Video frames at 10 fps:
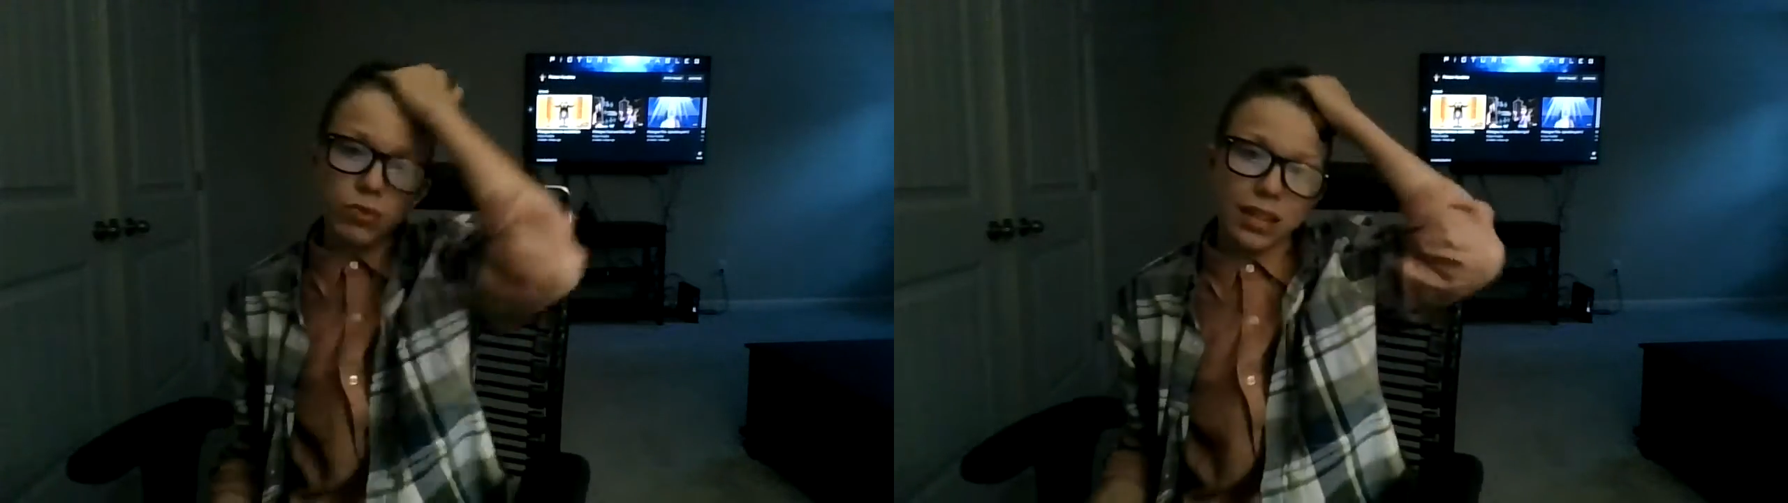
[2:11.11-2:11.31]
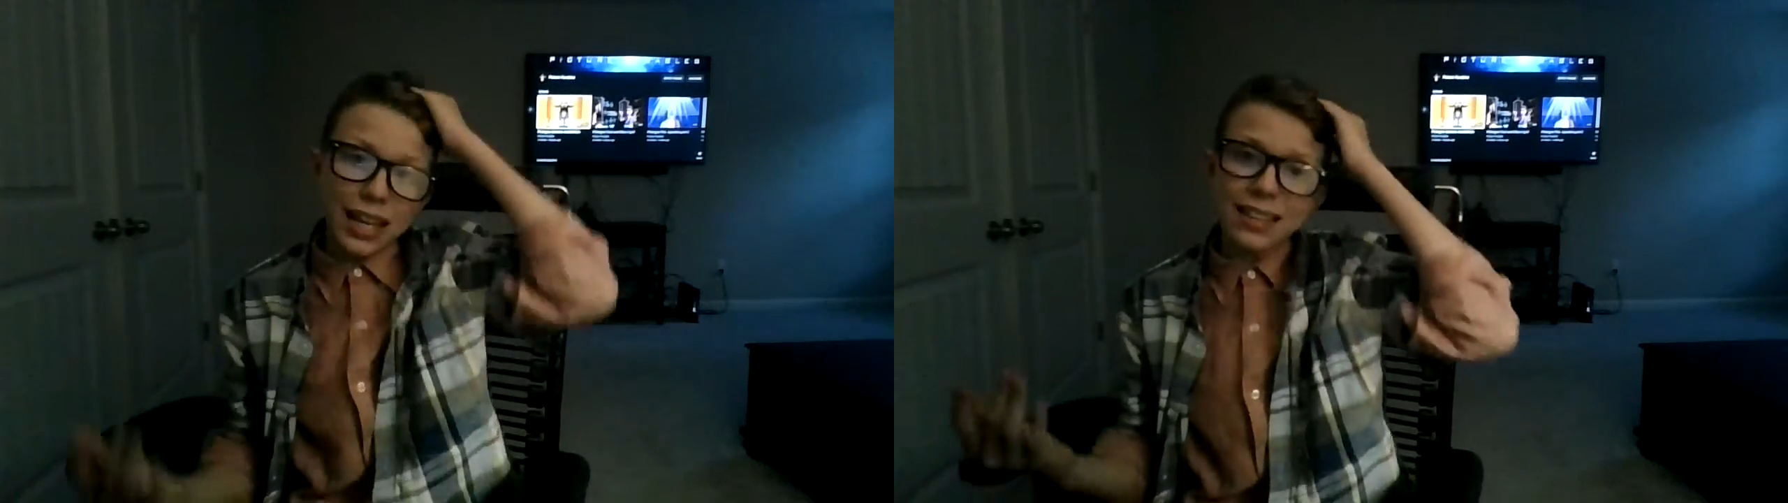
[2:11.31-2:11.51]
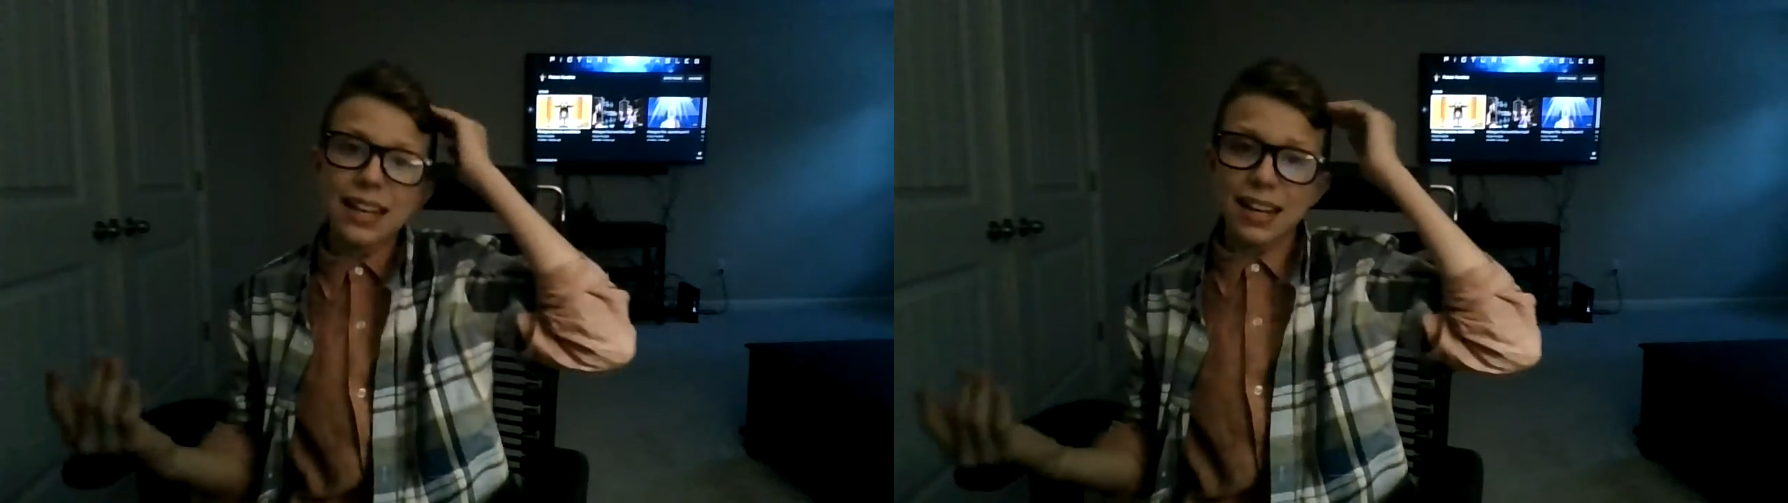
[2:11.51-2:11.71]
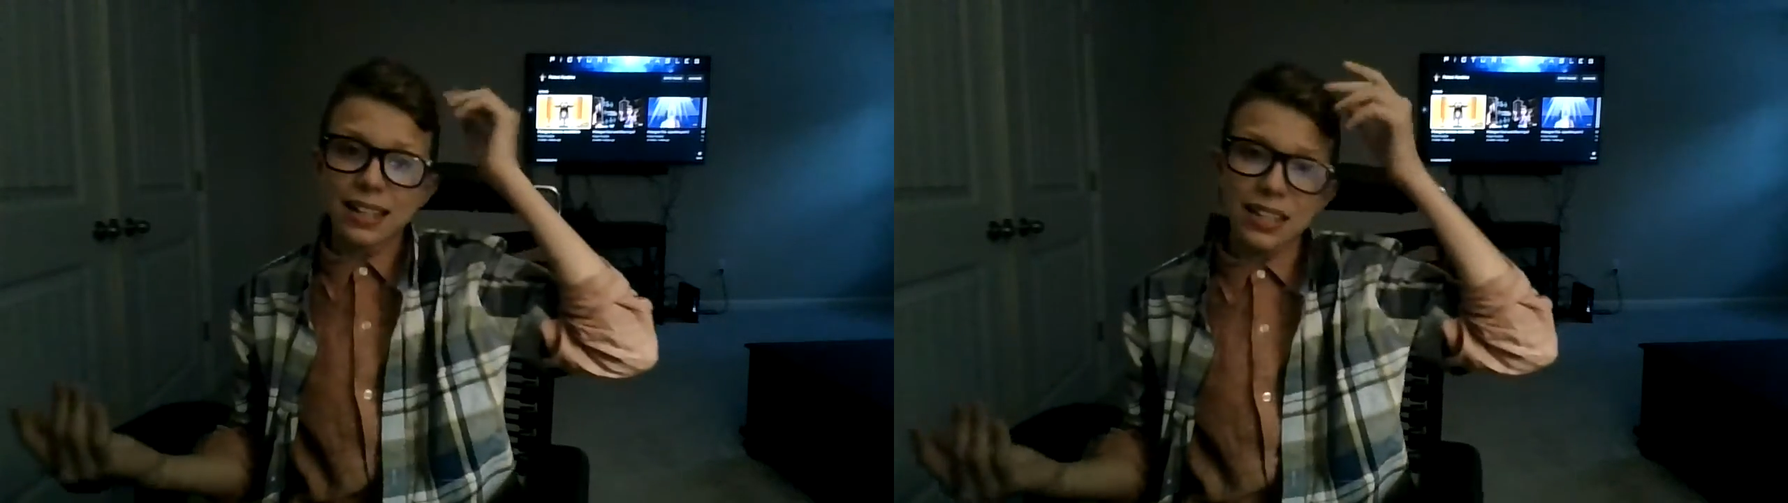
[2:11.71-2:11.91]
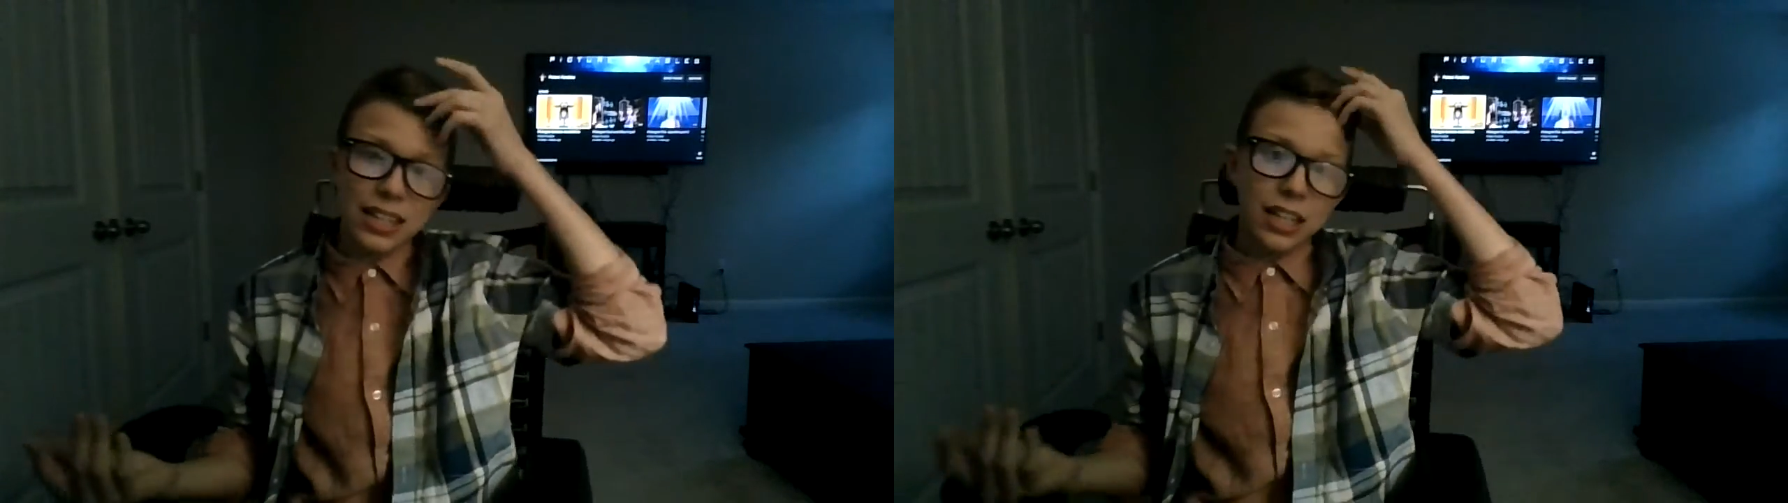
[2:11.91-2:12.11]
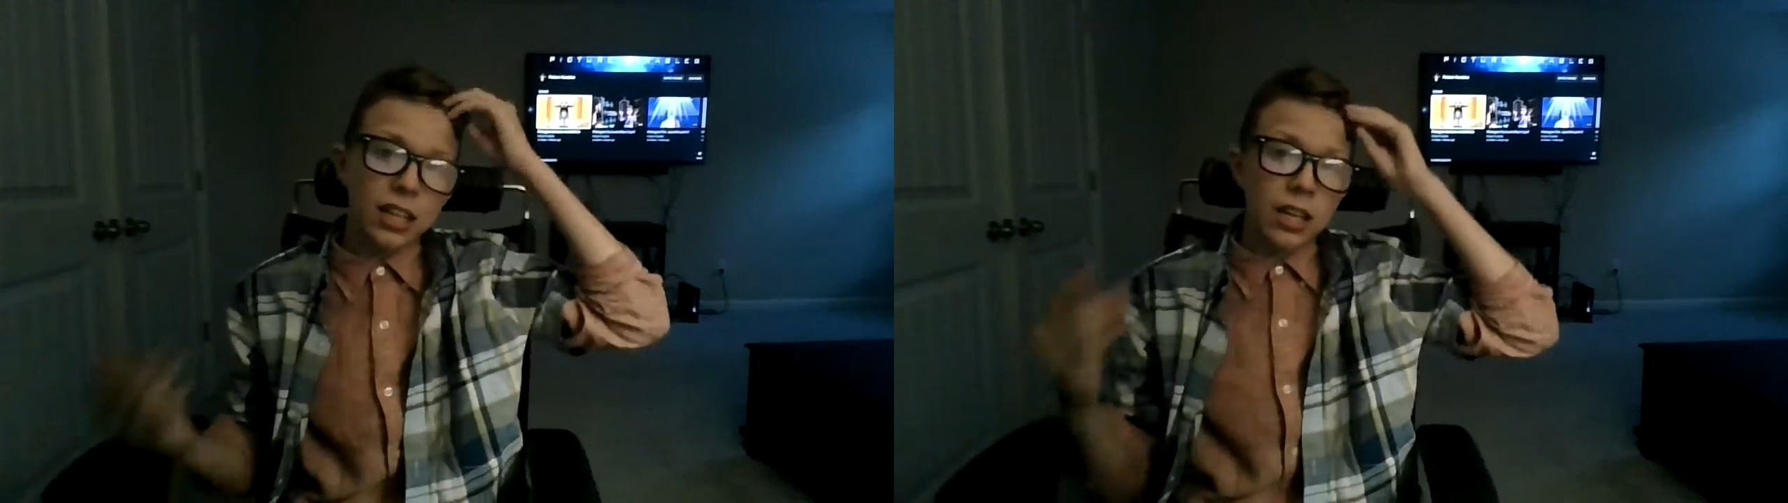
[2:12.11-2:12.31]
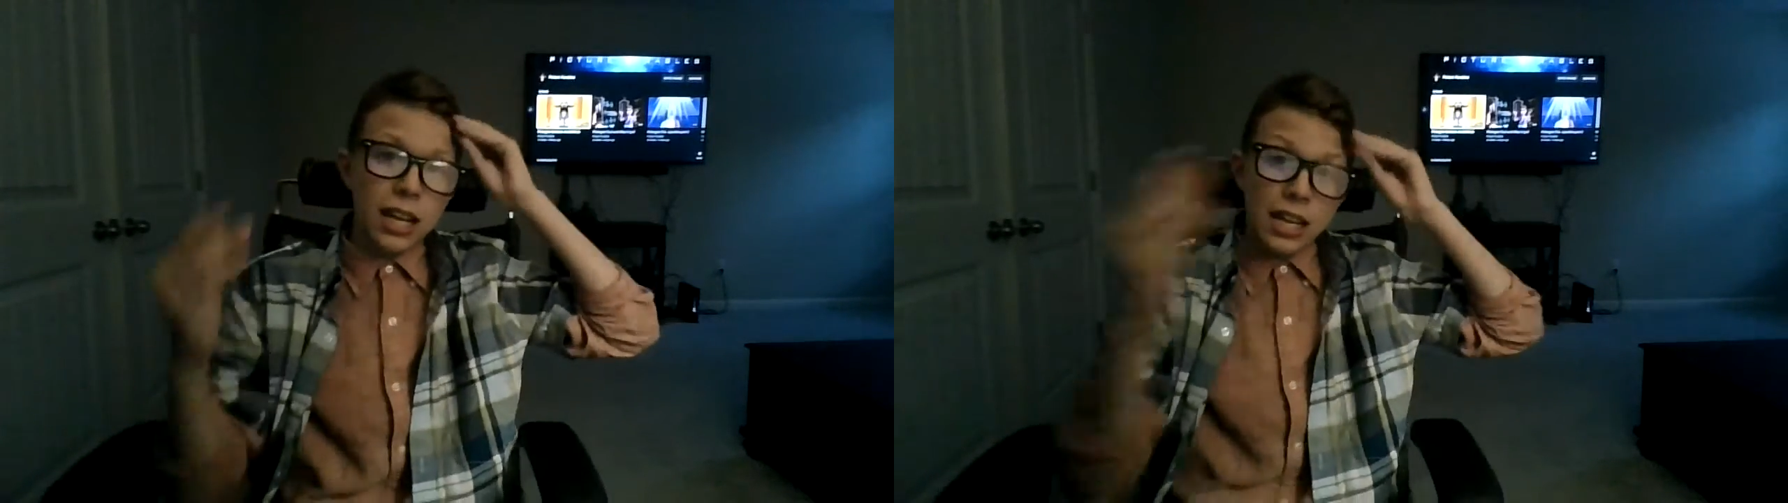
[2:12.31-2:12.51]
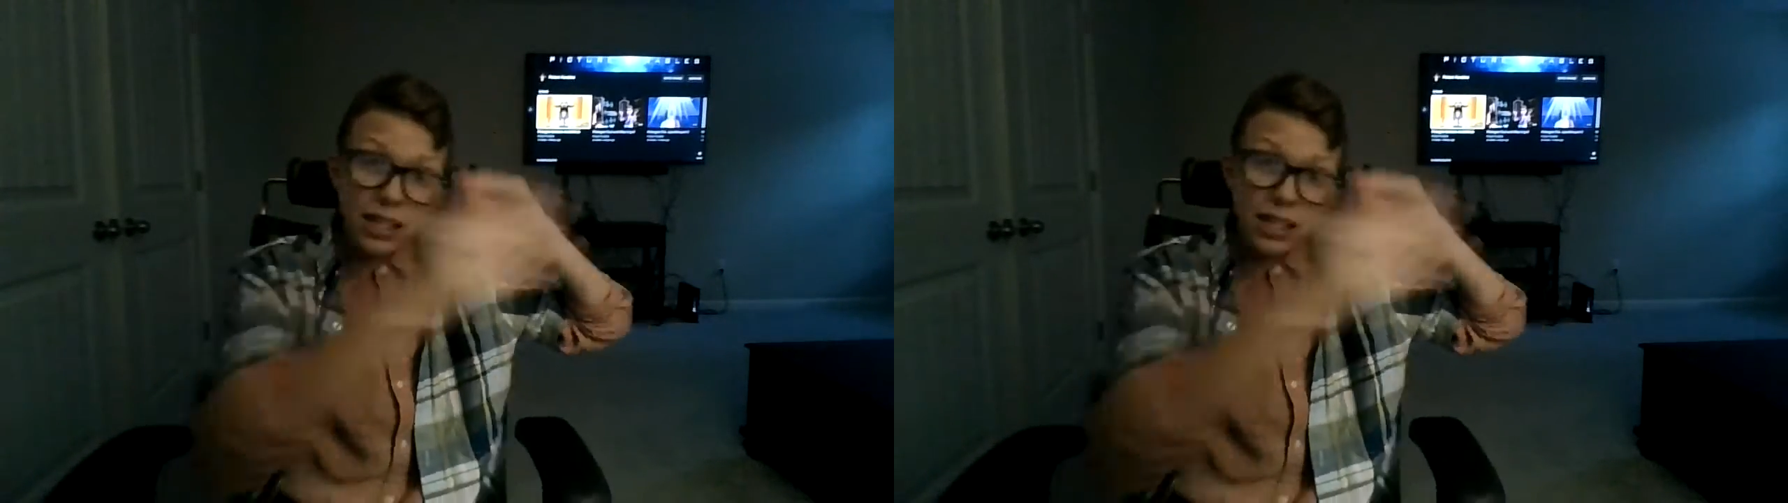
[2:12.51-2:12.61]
would like that idea. And